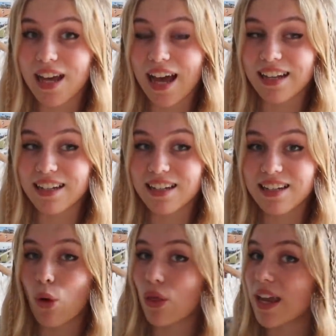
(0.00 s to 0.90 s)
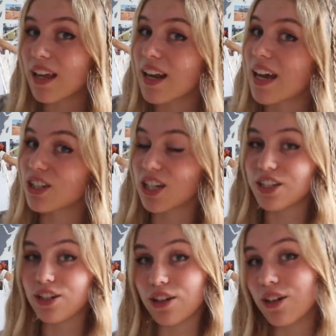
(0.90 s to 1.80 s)
and what they can actually
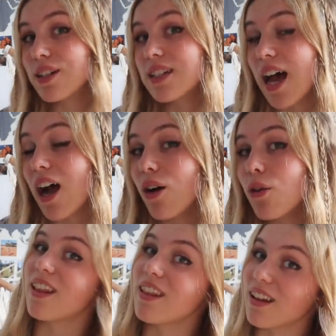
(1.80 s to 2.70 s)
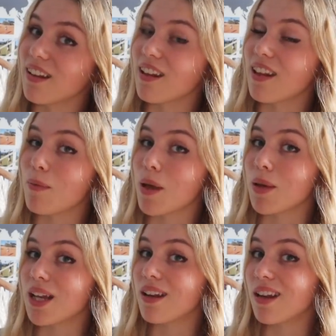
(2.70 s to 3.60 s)
do to help, the things that they
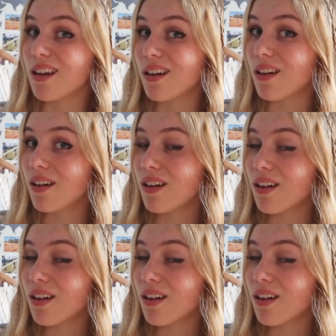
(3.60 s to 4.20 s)
maybe didn't